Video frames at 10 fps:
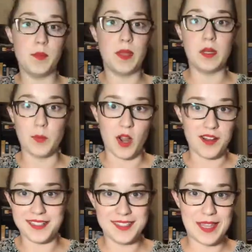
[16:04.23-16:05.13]
the pink
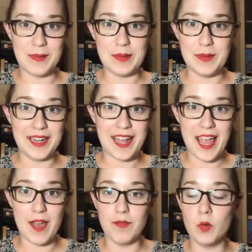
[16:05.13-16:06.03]
products that we might
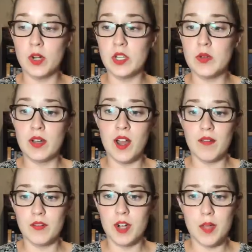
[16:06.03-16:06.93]
have, or you can
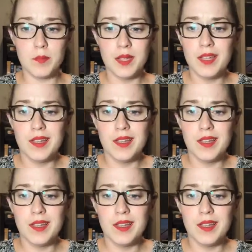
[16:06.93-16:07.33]
offer up